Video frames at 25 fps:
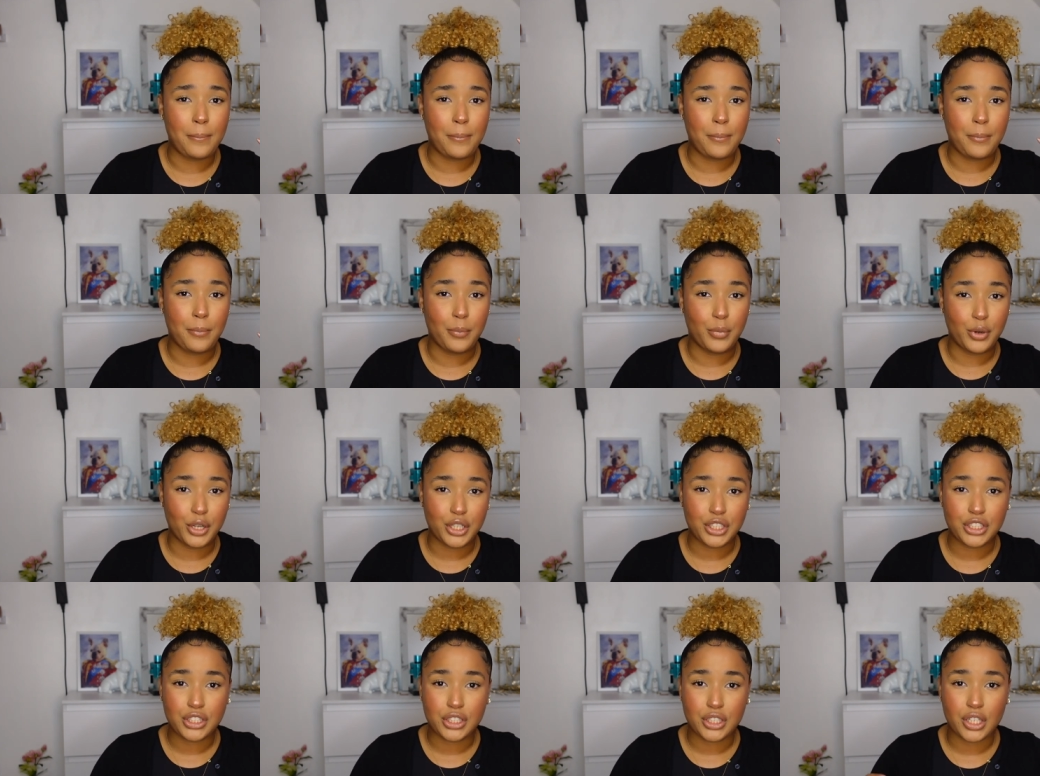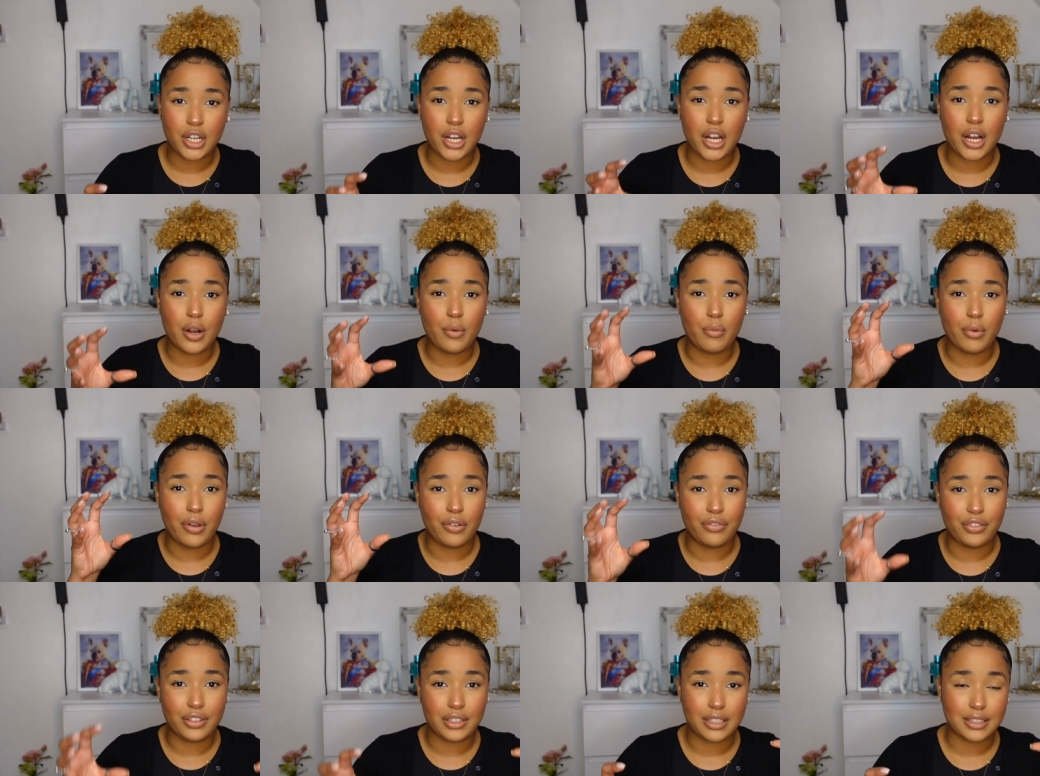moisture
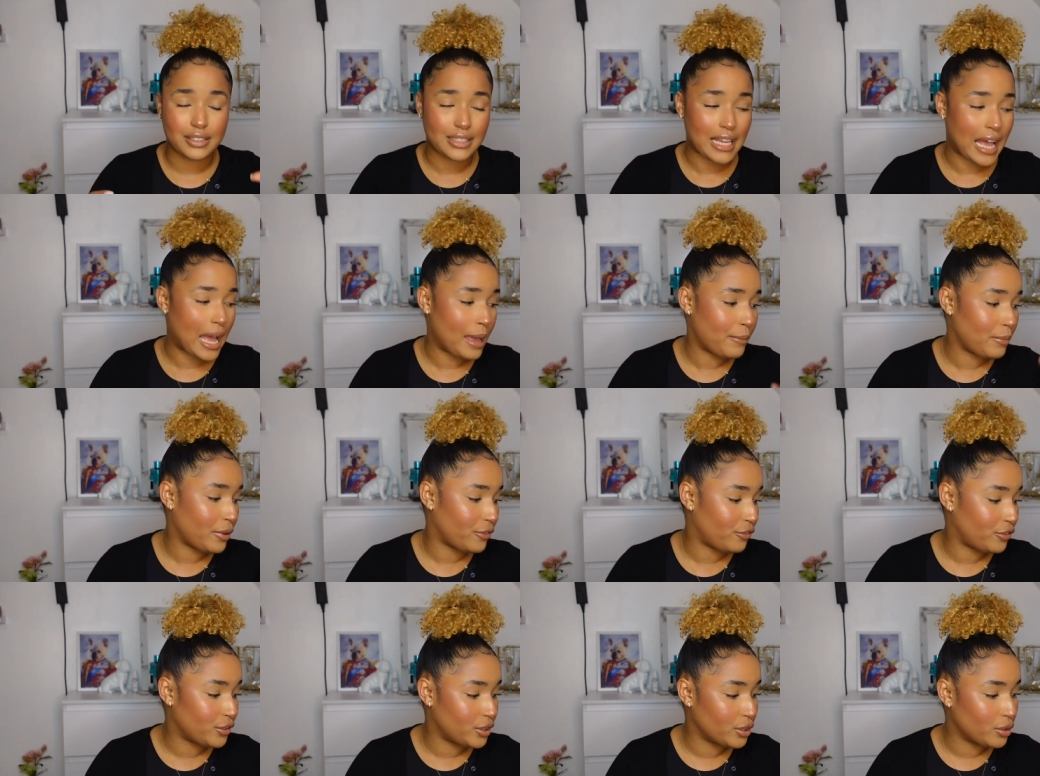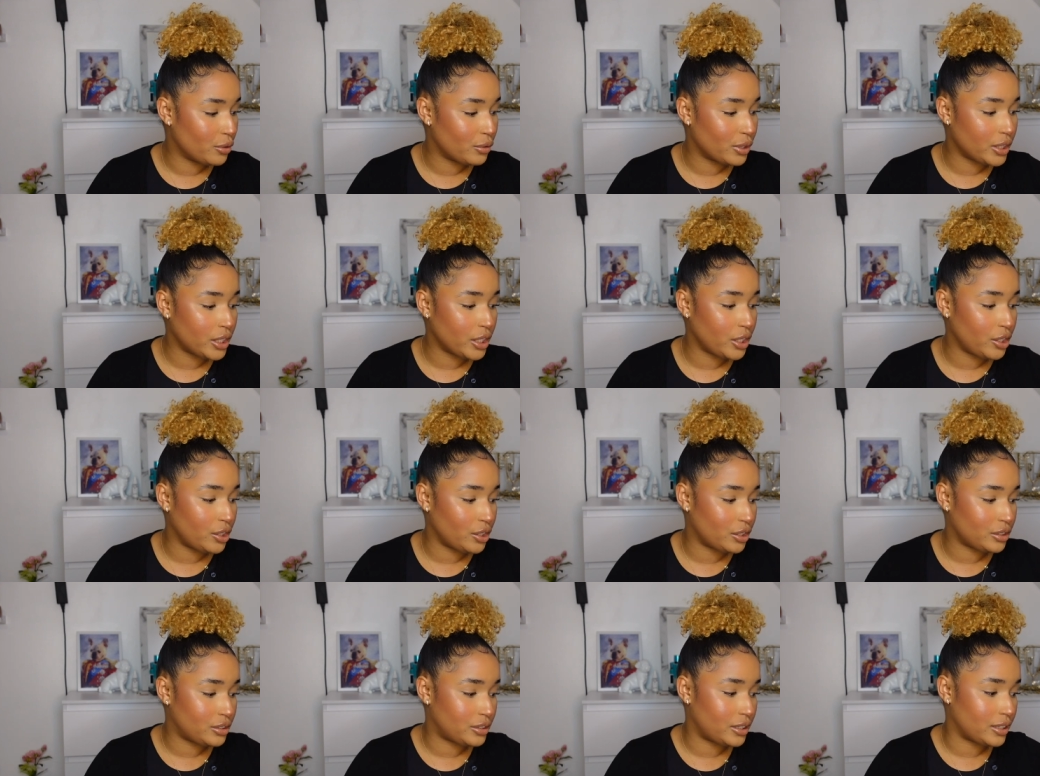within the time. If you don't want to
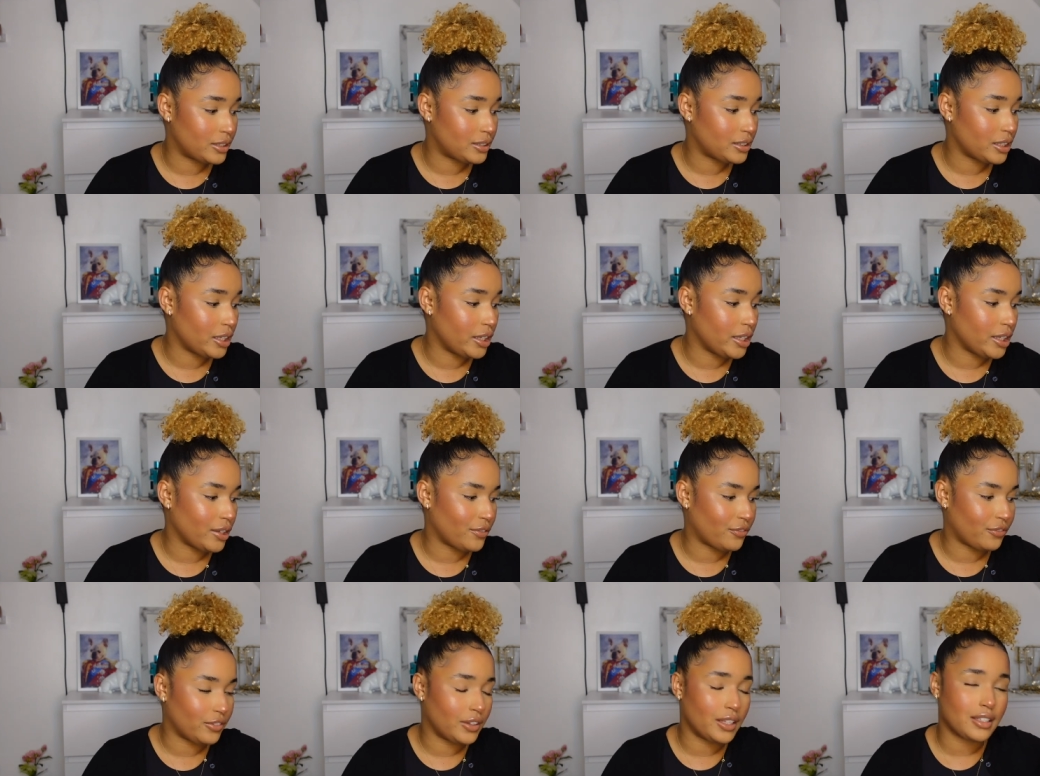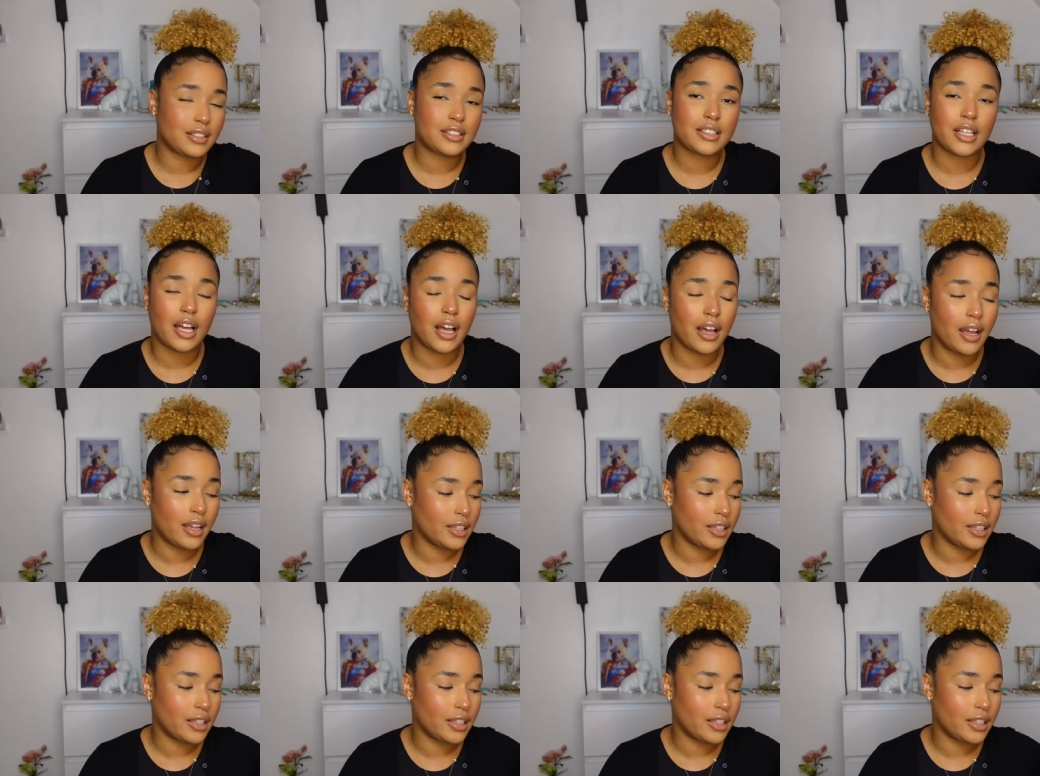use this, if this